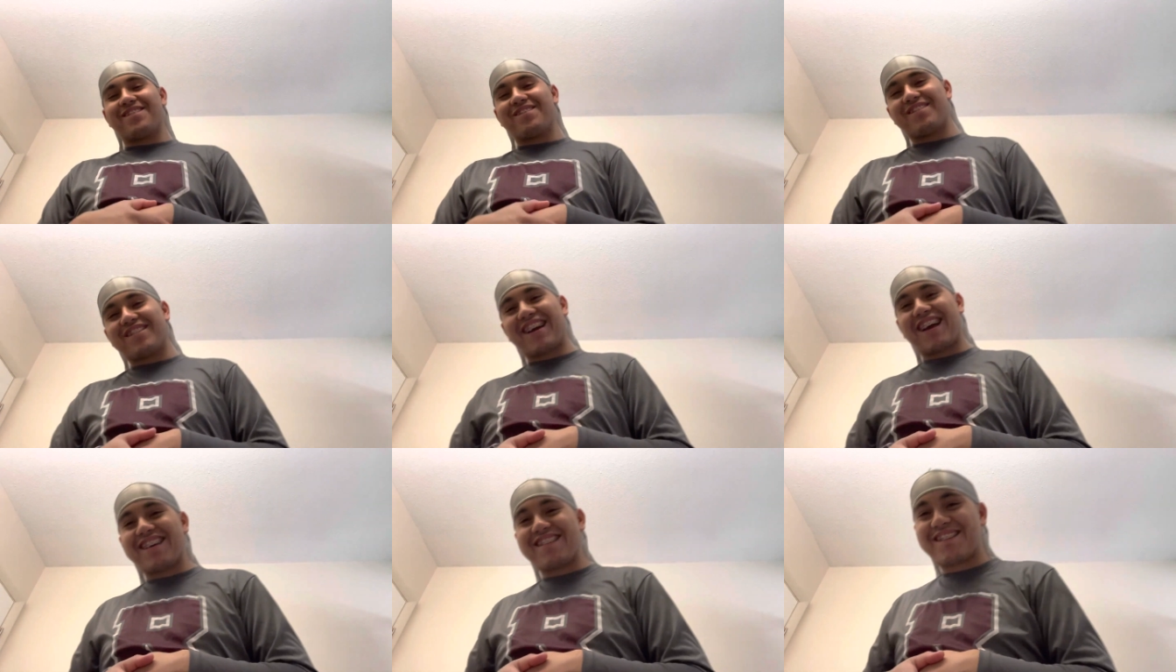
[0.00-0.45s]
If
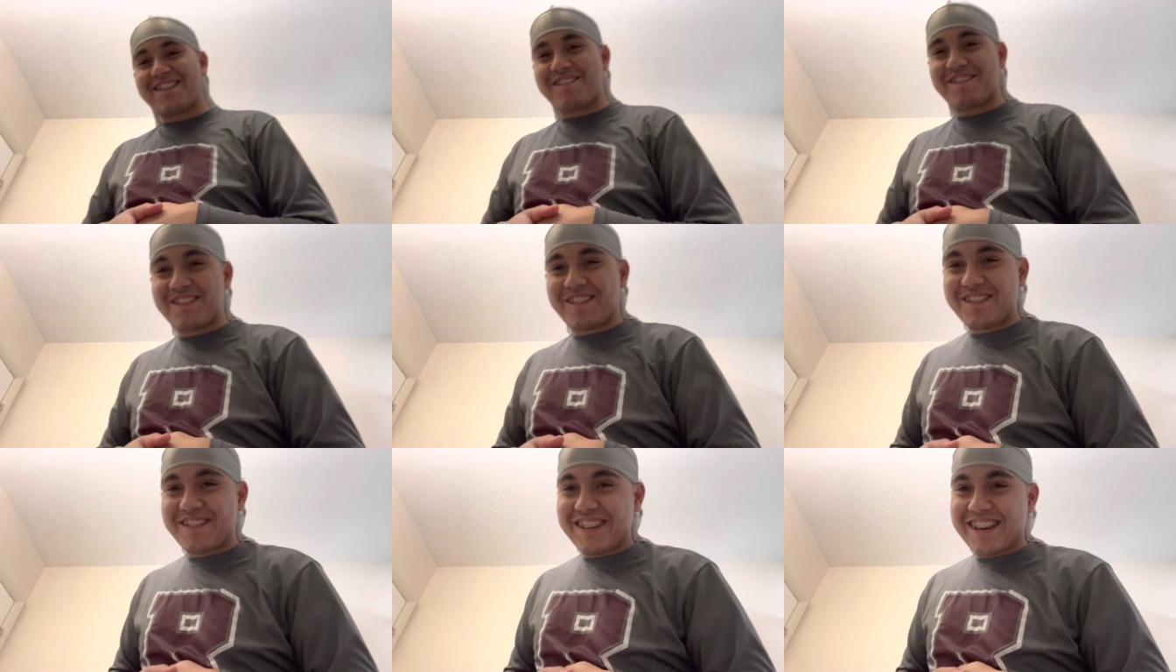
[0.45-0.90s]
you guys
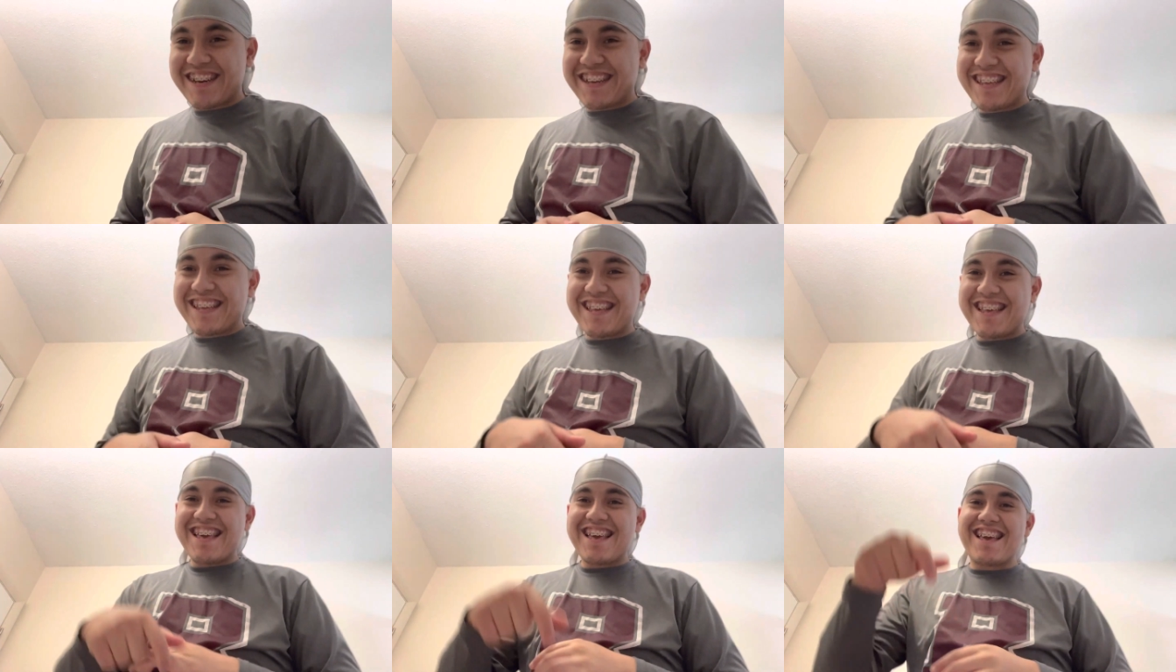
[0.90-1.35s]
haven't
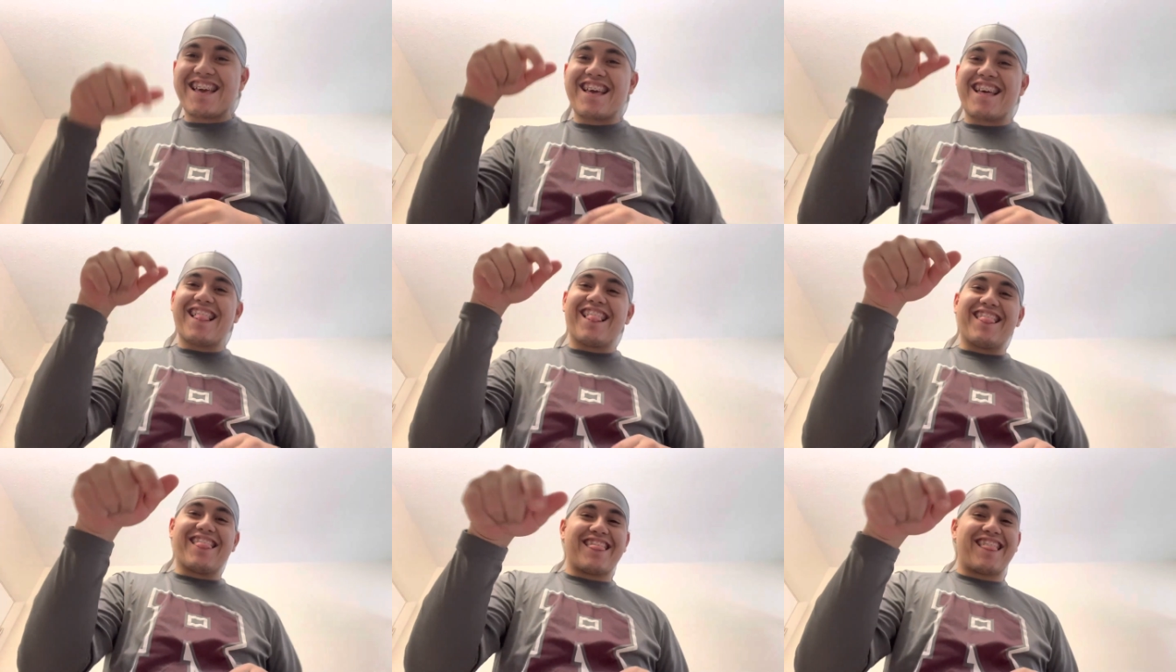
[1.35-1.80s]
already,
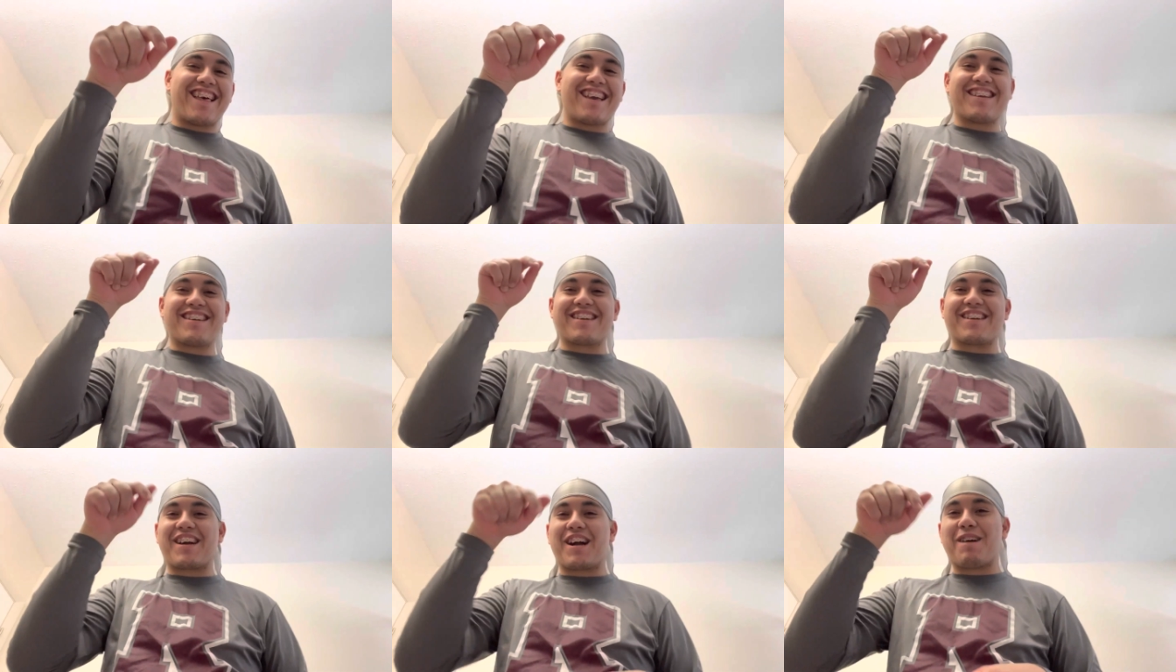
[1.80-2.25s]

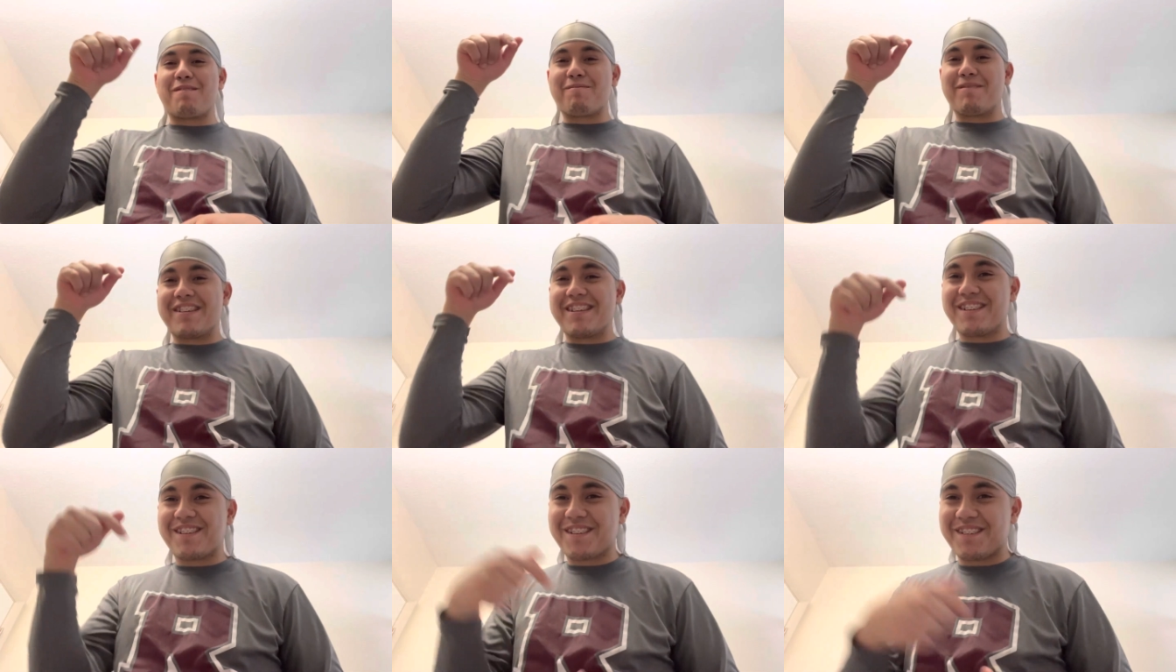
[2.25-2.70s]
like,
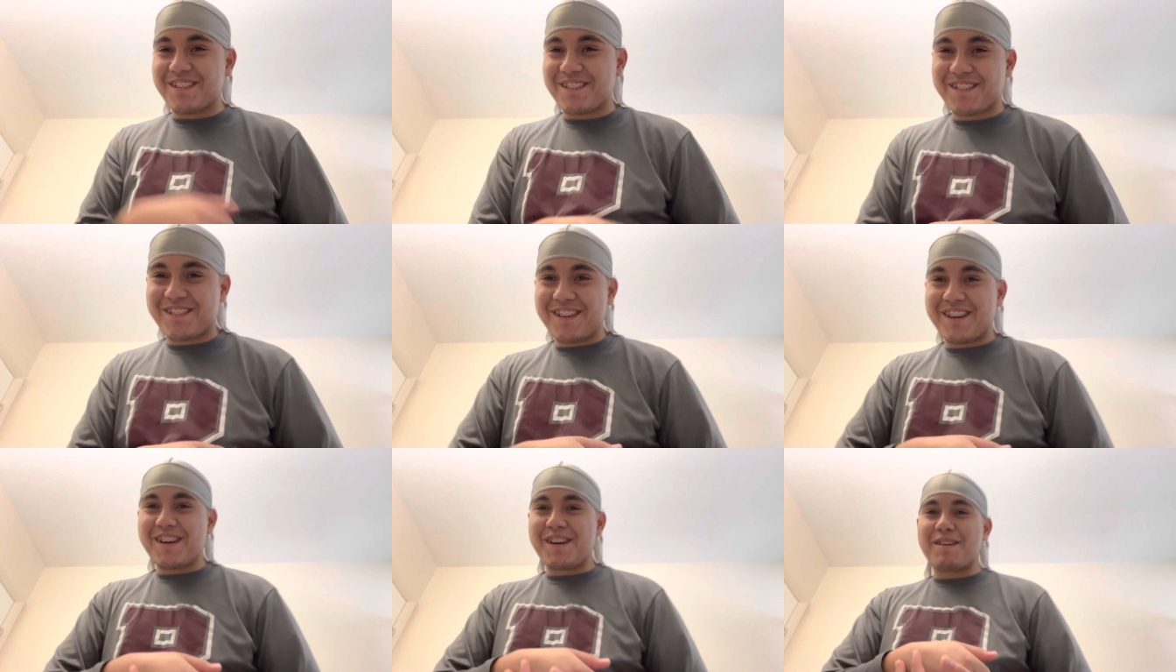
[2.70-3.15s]
comment, and
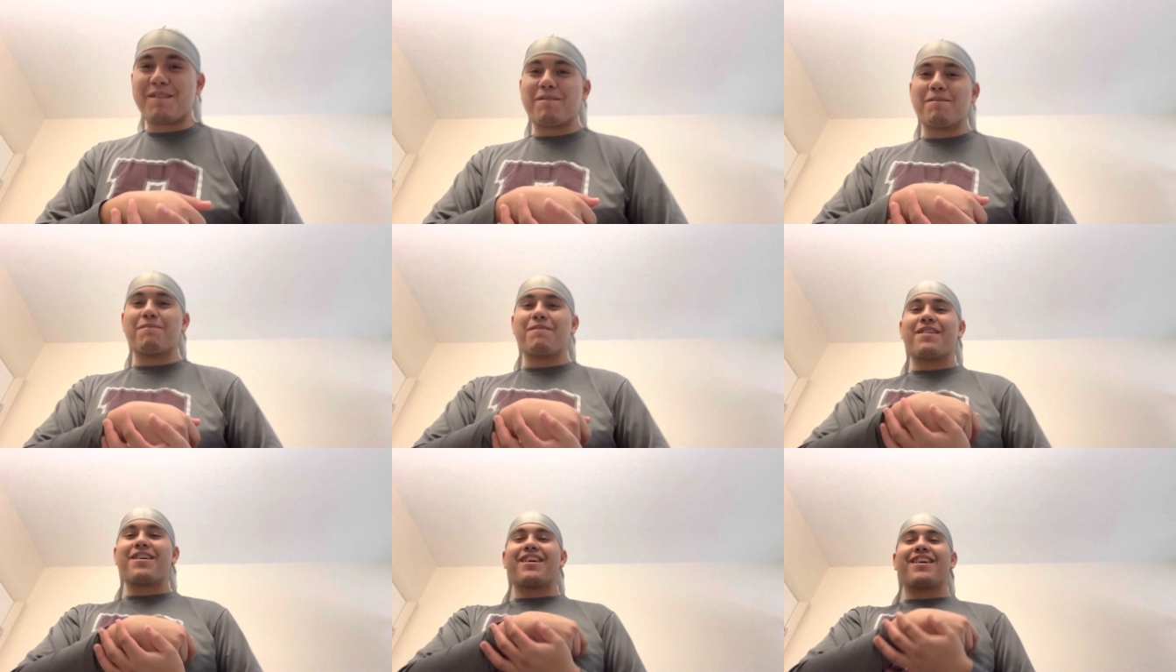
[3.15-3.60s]
subscribe.